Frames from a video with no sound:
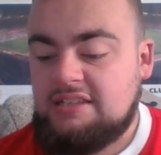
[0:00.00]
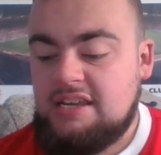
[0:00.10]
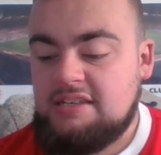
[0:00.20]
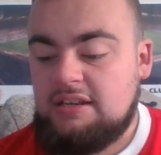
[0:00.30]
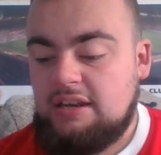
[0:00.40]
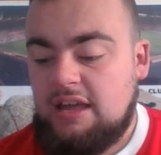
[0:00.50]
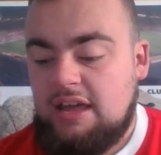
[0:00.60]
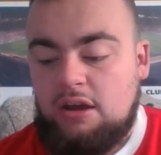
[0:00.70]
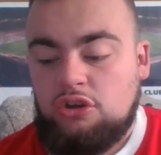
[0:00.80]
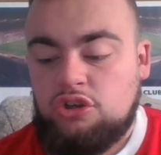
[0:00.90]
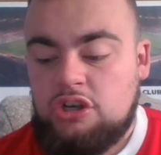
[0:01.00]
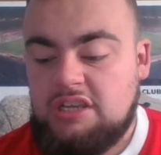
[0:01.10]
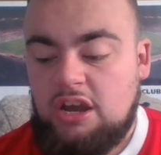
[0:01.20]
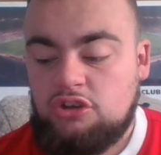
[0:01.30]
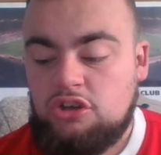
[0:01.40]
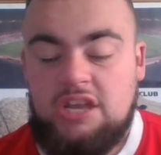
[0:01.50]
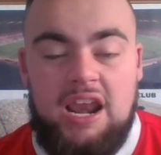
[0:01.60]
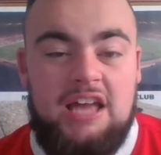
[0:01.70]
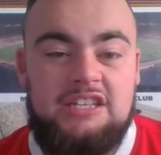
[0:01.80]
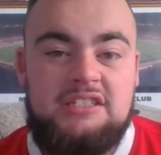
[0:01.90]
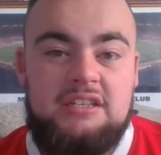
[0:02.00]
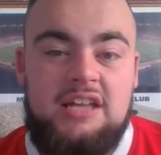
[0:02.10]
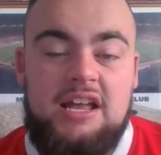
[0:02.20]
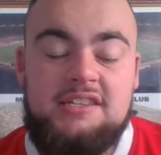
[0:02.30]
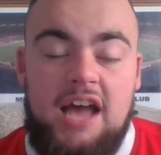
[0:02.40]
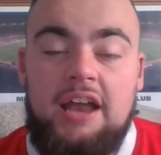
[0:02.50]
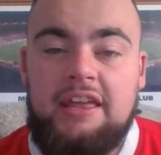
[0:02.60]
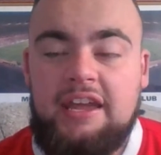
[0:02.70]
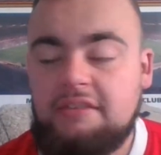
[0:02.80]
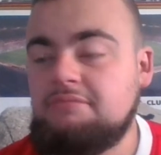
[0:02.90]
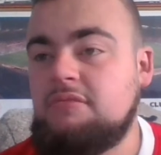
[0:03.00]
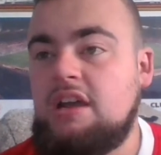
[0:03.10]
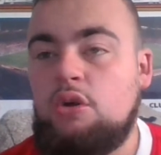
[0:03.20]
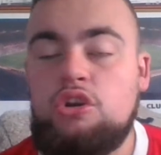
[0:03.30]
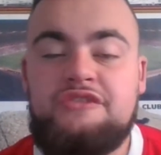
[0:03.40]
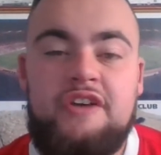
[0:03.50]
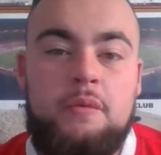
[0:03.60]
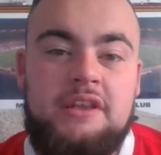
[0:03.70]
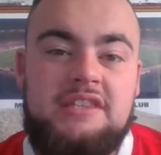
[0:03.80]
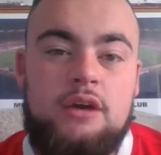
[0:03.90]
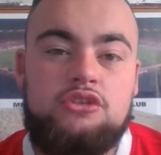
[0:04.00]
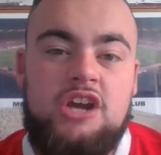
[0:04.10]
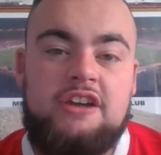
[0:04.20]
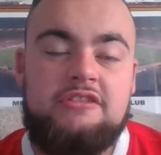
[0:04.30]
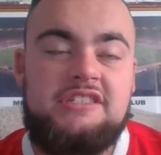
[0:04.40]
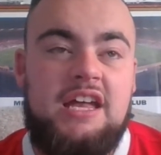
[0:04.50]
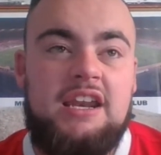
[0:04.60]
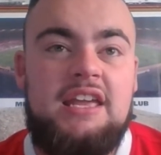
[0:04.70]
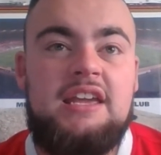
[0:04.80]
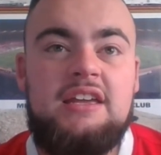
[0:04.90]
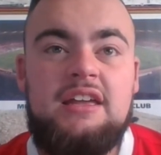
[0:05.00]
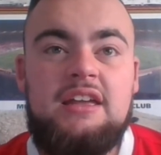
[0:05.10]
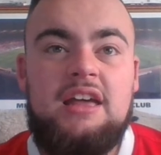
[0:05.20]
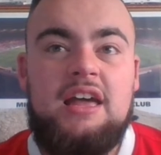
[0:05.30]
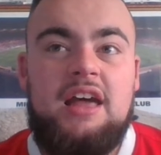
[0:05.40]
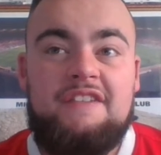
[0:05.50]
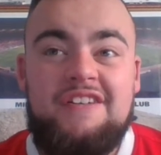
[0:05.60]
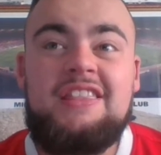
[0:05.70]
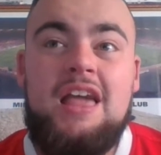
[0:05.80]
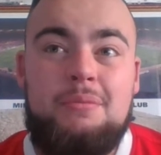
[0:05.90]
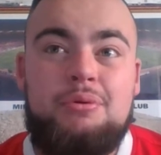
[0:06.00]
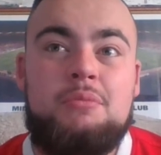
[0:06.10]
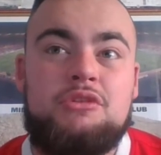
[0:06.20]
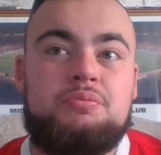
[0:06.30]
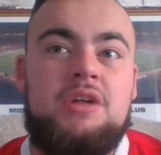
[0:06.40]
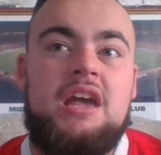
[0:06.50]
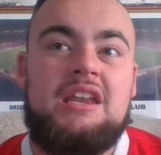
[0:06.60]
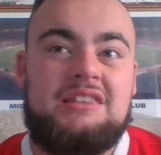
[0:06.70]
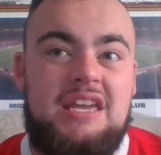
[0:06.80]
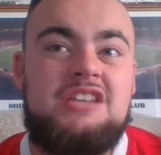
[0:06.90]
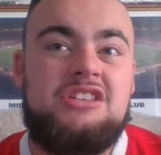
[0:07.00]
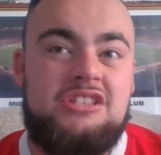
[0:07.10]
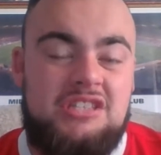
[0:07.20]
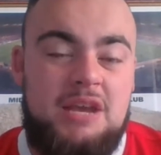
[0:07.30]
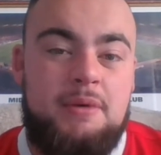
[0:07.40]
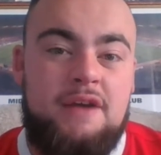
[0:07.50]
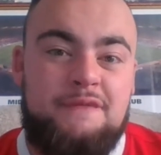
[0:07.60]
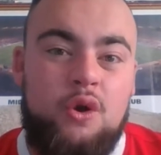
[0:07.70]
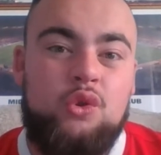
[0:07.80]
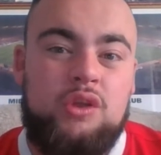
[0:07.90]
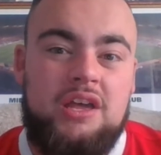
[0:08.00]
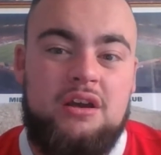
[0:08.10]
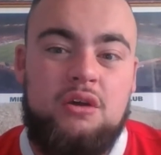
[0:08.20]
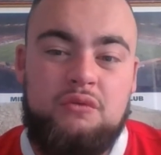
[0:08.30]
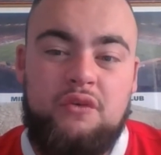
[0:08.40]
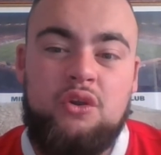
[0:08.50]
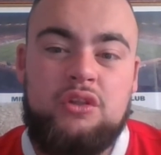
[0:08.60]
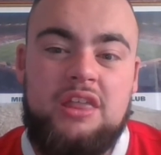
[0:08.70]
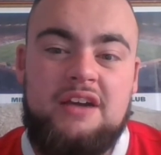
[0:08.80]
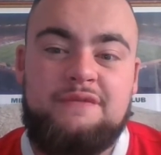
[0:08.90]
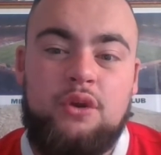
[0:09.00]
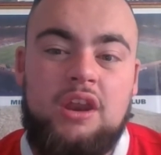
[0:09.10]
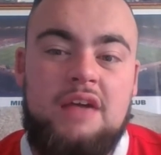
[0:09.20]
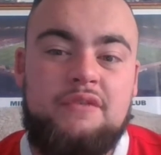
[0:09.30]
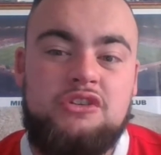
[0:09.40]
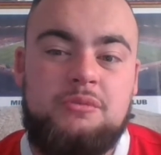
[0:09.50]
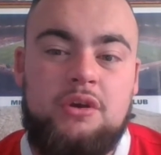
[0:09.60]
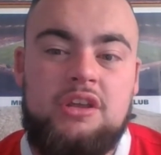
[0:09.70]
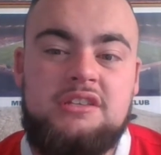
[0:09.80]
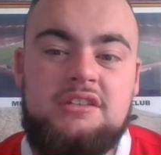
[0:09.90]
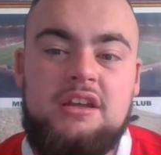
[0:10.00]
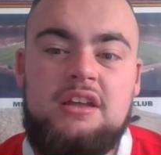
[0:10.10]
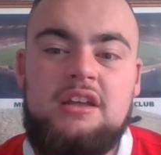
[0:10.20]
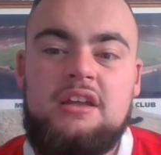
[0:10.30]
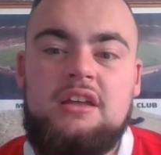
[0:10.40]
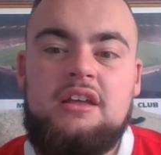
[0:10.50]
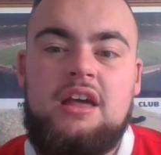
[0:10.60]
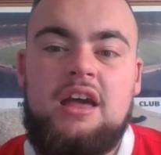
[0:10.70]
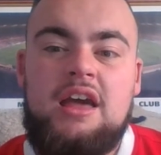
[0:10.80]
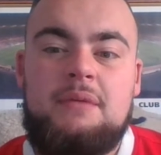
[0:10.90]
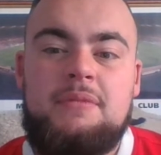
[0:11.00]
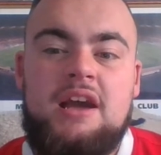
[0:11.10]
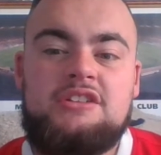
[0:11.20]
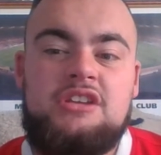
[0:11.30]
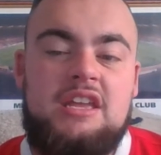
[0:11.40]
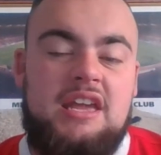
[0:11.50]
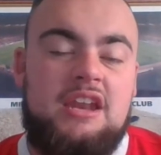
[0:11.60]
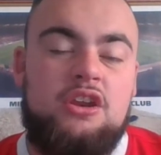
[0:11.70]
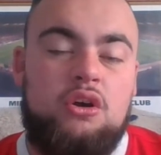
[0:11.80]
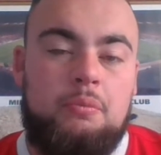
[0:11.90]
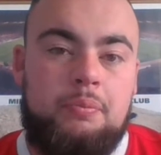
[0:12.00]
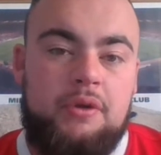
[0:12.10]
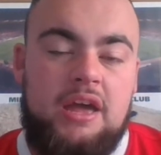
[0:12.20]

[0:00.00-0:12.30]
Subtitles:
season, I should say, last Saturday, Huddersfield went down to Accrington Stanley. I think they pretty much played a decent team. I thought it looked like they had full 11, to be honest. They actually ended up